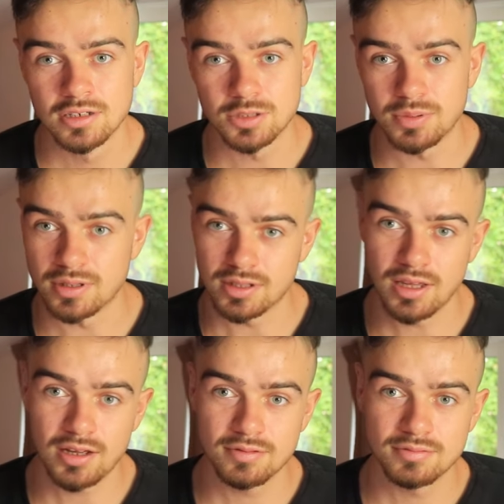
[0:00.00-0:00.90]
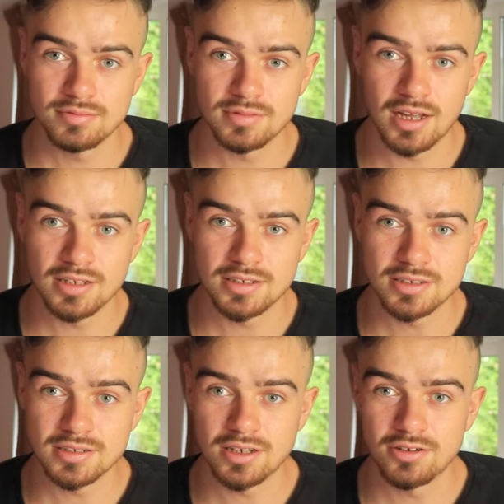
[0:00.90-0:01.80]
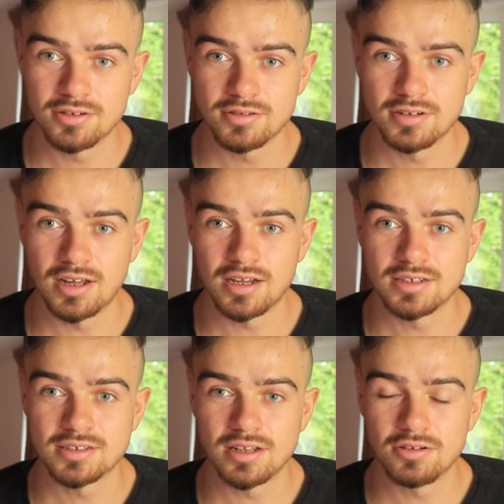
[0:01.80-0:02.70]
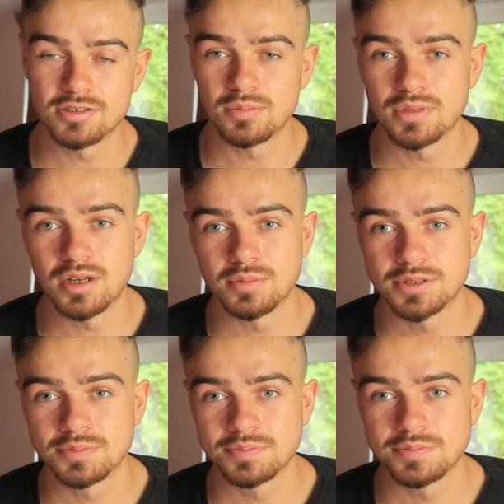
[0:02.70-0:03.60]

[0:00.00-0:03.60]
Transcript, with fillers: just be like, yeah, that's a stutter. I stutter sometimes.